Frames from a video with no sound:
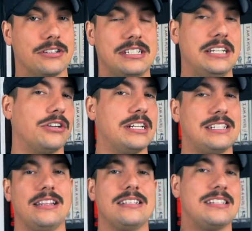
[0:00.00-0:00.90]
series
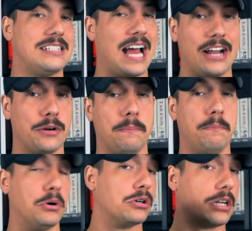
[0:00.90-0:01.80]
and this entire
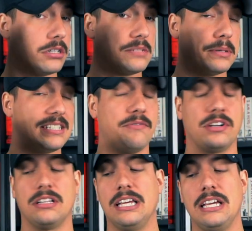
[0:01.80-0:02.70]
book
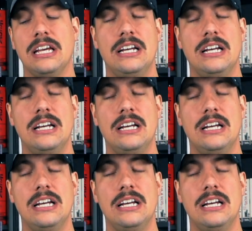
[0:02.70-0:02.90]
specifically.